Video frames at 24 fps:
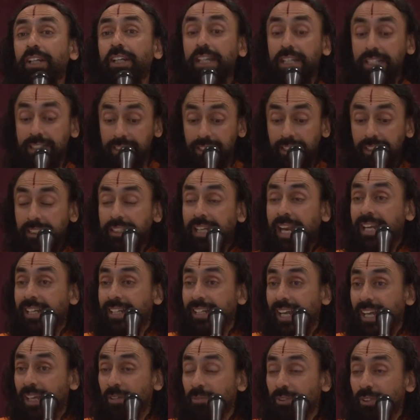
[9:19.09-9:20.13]
"Is it 10
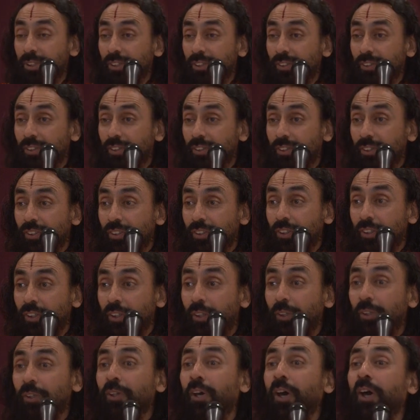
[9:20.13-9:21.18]
times this?"
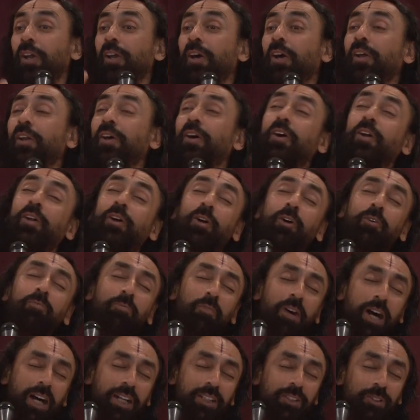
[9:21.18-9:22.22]
No,
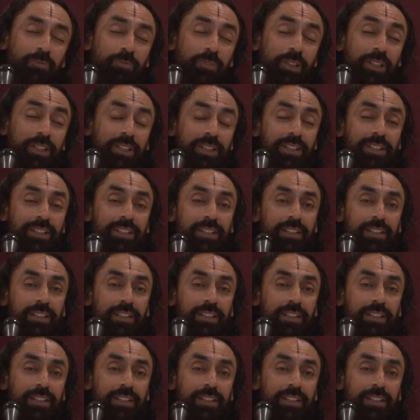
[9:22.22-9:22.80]
much bigger.